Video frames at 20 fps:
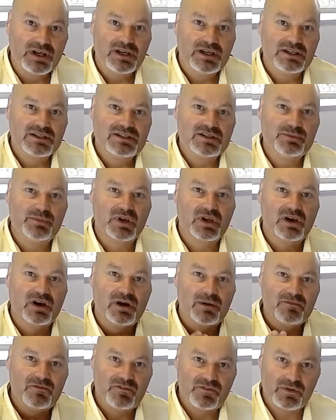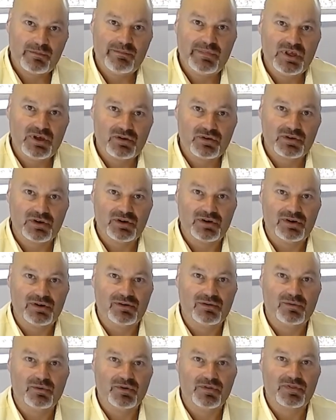to become
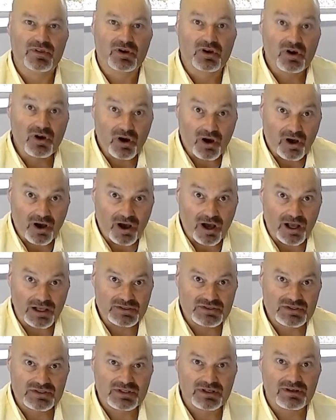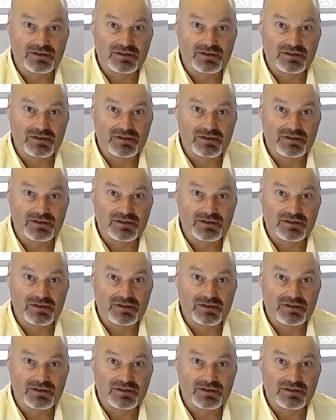familiar with the cost